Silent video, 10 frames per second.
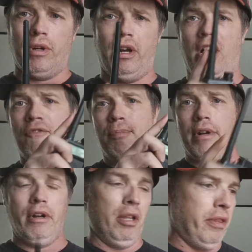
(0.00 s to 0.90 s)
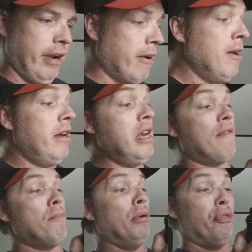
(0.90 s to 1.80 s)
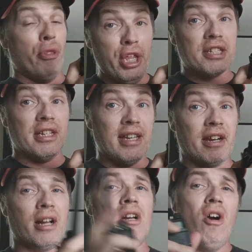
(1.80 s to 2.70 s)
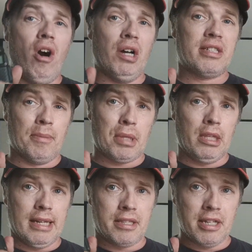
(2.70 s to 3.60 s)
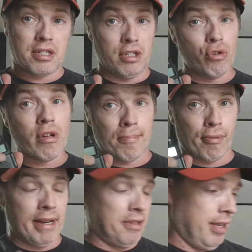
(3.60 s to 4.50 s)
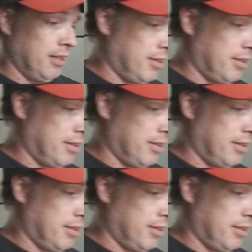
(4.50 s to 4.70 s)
one off, put it on there. Never put this antenna on something like this because you can break the